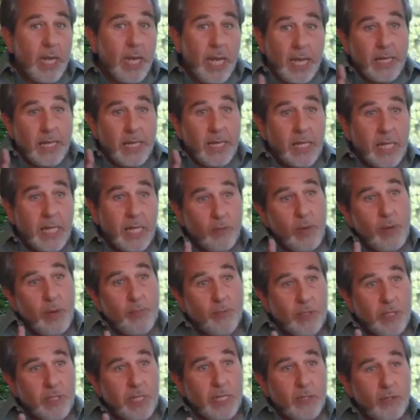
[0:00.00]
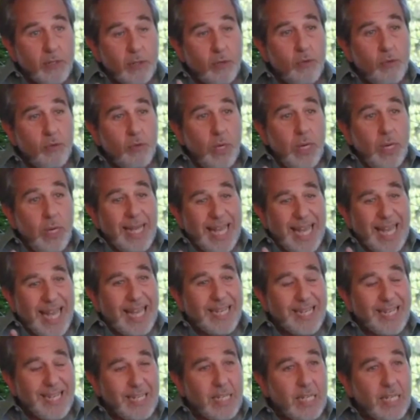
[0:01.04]
and yet they represent two
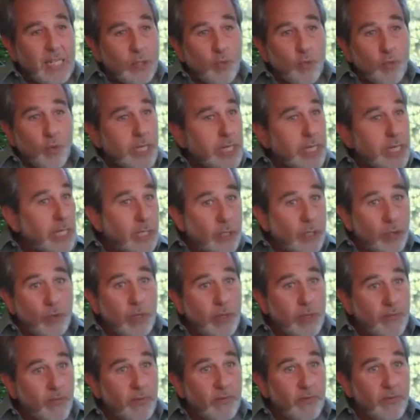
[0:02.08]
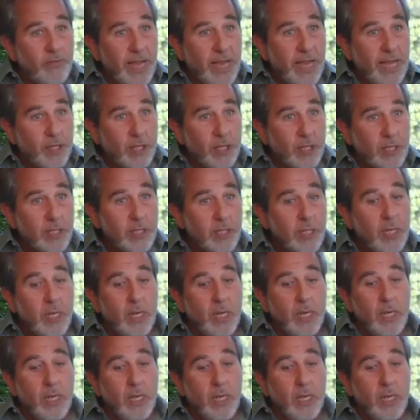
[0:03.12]
entities working in two different fashions.